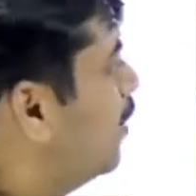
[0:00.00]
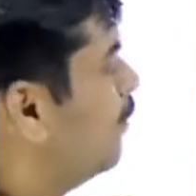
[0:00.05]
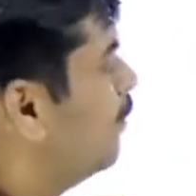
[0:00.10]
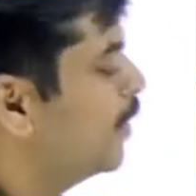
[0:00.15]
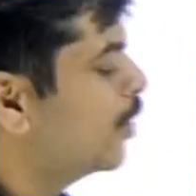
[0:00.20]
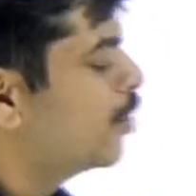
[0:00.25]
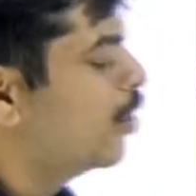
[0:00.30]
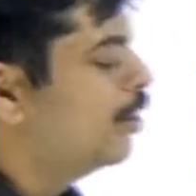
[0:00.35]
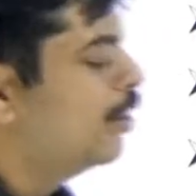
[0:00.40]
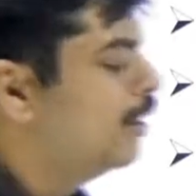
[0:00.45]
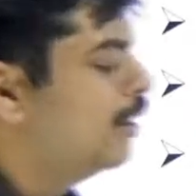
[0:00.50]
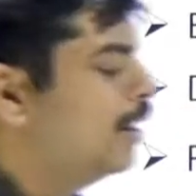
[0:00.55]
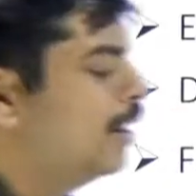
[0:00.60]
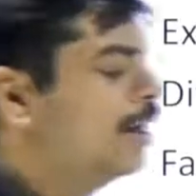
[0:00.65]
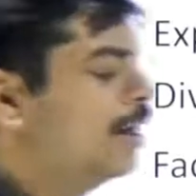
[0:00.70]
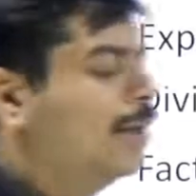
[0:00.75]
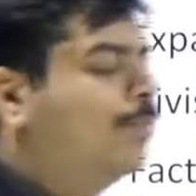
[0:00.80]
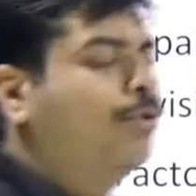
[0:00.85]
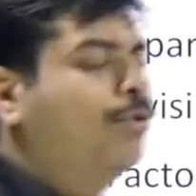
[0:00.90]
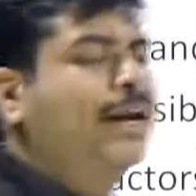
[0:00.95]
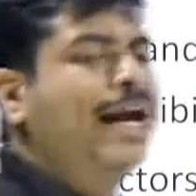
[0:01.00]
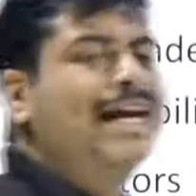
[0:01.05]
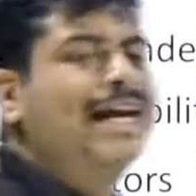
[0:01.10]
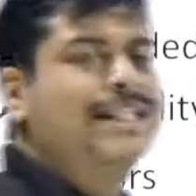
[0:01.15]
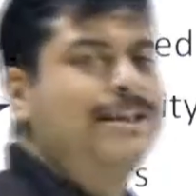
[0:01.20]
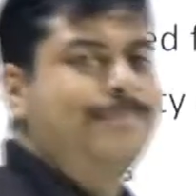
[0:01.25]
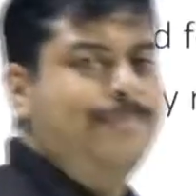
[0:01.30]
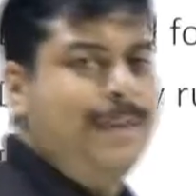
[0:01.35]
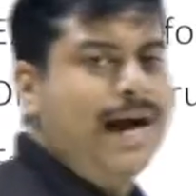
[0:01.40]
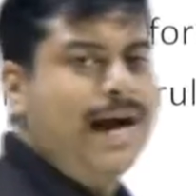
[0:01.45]
we're going to learn about
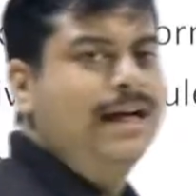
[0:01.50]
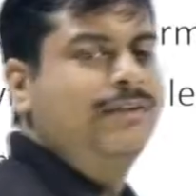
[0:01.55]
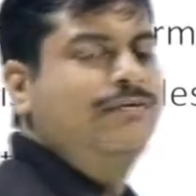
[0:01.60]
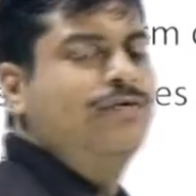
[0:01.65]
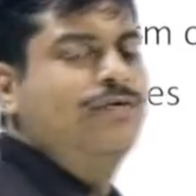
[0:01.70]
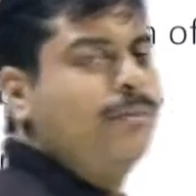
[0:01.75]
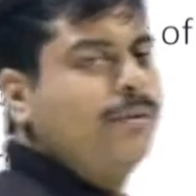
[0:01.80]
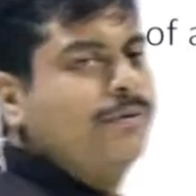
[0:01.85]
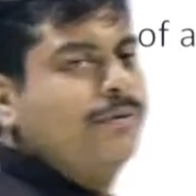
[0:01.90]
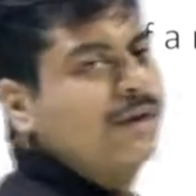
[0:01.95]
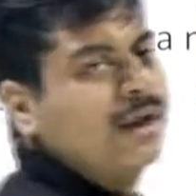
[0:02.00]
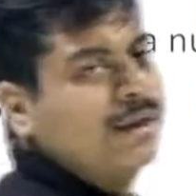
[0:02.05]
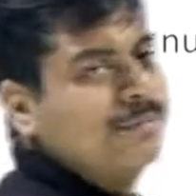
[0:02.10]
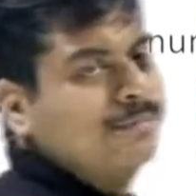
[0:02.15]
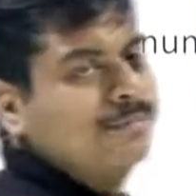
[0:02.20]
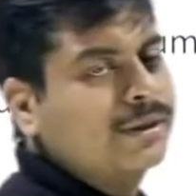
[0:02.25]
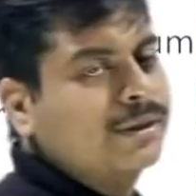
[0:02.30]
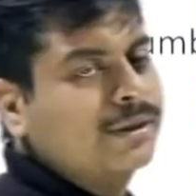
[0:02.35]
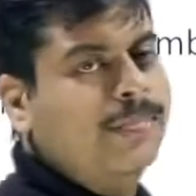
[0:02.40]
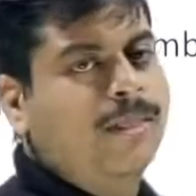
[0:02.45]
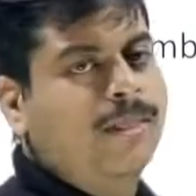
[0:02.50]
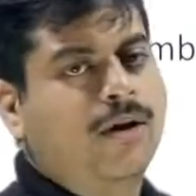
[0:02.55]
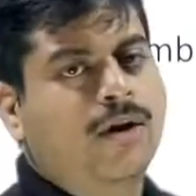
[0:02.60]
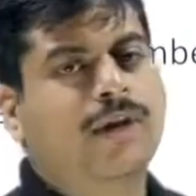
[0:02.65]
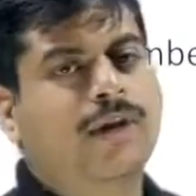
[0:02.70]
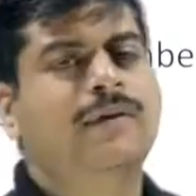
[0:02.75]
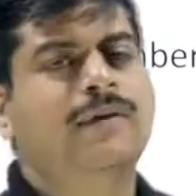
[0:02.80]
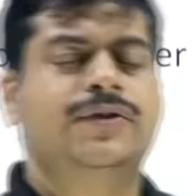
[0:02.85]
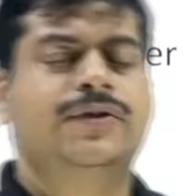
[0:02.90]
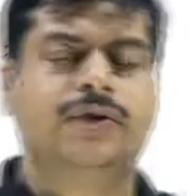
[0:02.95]
expanded form of a number,
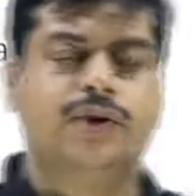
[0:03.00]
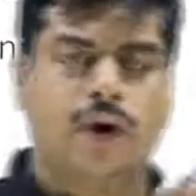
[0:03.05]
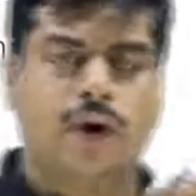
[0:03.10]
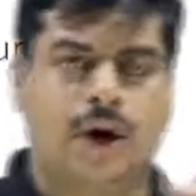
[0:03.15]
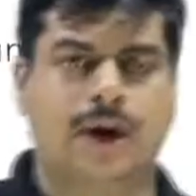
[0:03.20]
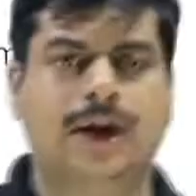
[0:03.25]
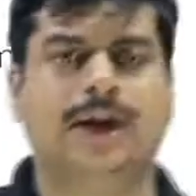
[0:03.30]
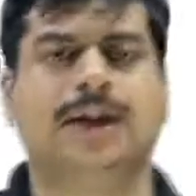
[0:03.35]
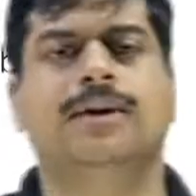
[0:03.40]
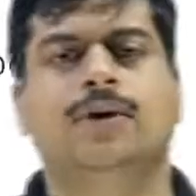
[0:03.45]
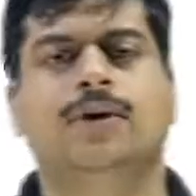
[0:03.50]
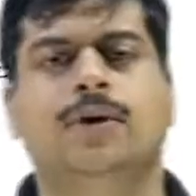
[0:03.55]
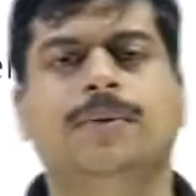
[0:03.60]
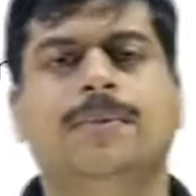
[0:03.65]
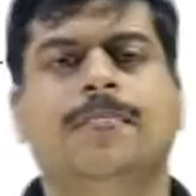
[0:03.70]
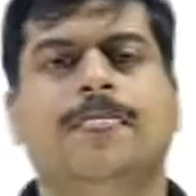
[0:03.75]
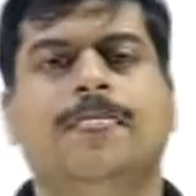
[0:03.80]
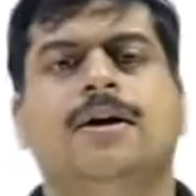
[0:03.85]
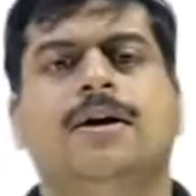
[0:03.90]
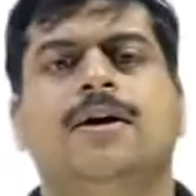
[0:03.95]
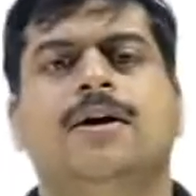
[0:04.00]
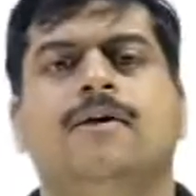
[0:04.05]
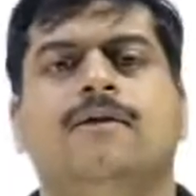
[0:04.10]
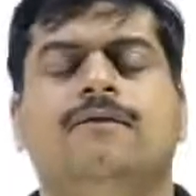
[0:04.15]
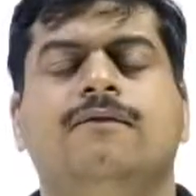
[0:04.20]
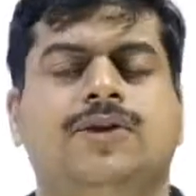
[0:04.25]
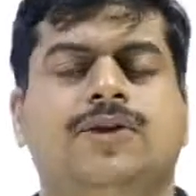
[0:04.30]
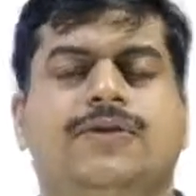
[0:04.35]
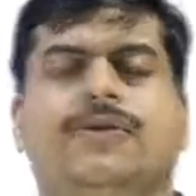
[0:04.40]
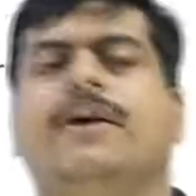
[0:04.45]
okay, which you already know,
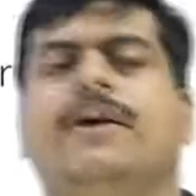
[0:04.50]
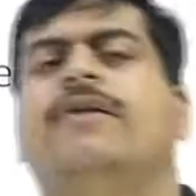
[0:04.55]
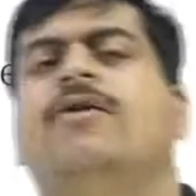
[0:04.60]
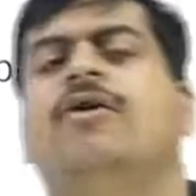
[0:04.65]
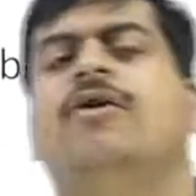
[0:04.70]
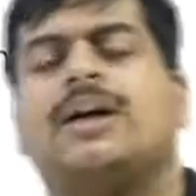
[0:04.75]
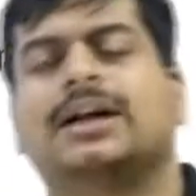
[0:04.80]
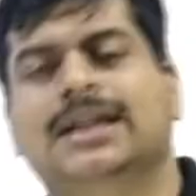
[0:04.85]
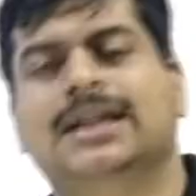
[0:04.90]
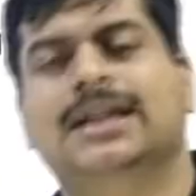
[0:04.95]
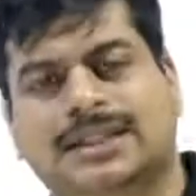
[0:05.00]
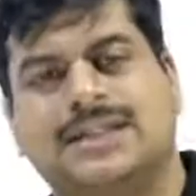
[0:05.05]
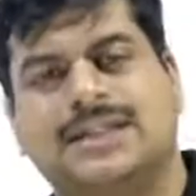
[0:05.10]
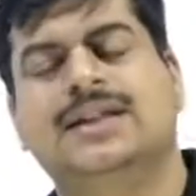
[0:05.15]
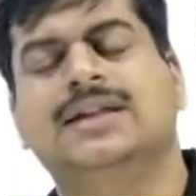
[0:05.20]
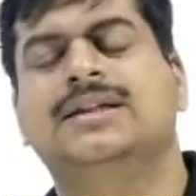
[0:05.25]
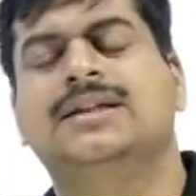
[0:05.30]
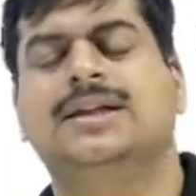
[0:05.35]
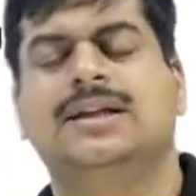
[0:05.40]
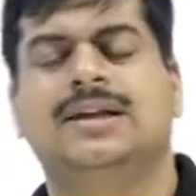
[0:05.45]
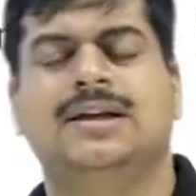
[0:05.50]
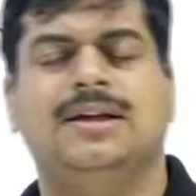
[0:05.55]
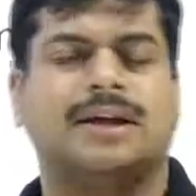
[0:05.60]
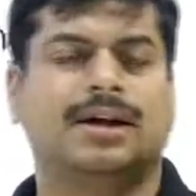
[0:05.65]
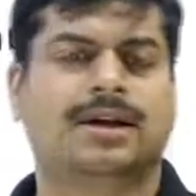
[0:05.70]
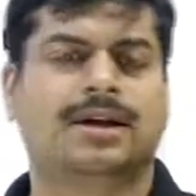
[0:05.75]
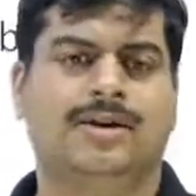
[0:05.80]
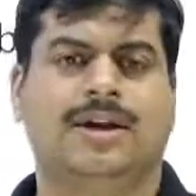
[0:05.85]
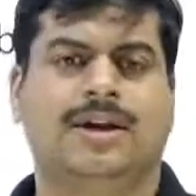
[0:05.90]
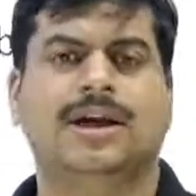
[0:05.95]
which you have already discussed
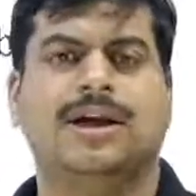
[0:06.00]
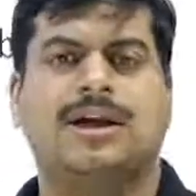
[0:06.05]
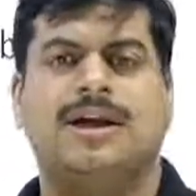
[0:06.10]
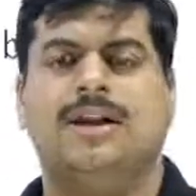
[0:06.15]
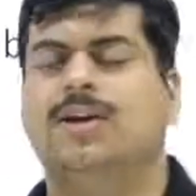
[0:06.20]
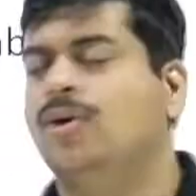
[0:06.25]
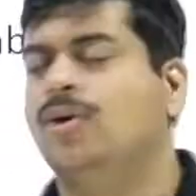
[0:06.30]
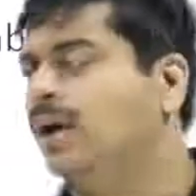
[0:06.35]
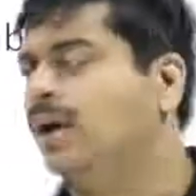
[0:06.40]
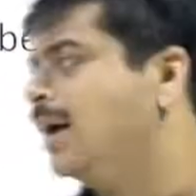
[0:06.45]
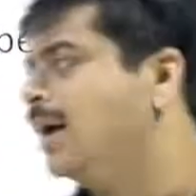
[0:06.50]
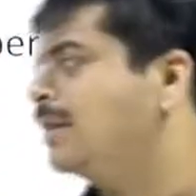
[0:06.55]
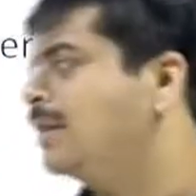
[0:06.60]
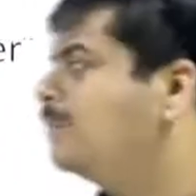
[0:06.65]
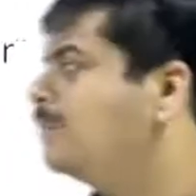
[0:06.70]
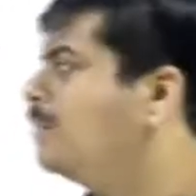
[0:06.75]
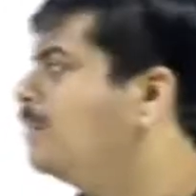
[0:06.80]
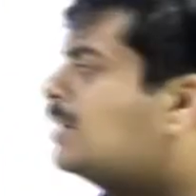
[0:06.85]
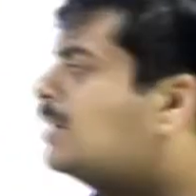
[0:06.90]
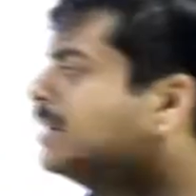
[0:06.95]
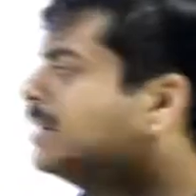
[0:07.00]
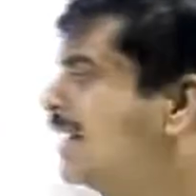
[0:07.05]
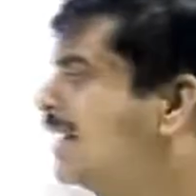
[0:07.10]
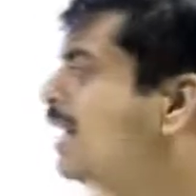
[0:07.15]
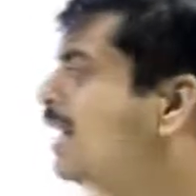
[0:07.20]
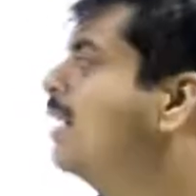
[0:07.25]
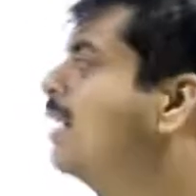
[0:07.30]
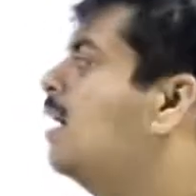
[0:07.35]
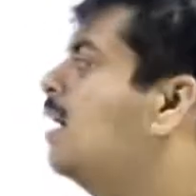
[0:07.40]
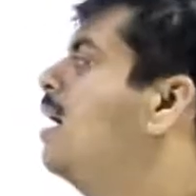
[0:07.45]
earlier, okay, in the lower classes. But once
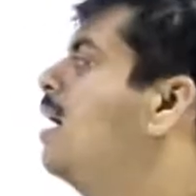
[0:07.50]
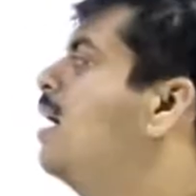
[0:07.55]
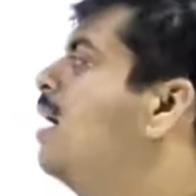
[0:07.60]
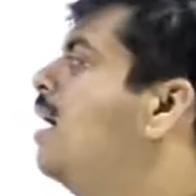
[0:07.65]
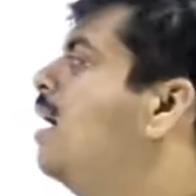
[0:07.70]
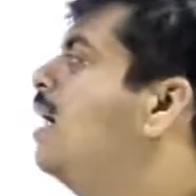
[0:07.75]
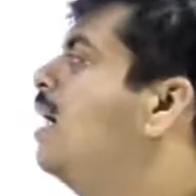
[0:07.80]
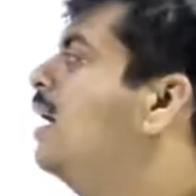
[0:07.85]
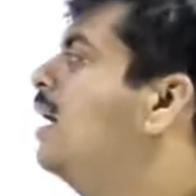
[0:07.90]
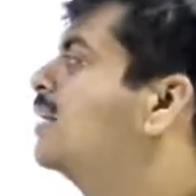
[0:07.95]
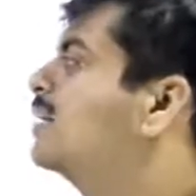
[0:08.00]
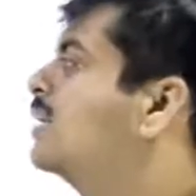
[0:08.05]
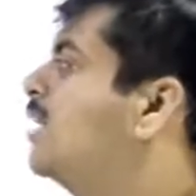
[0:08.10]
again, let us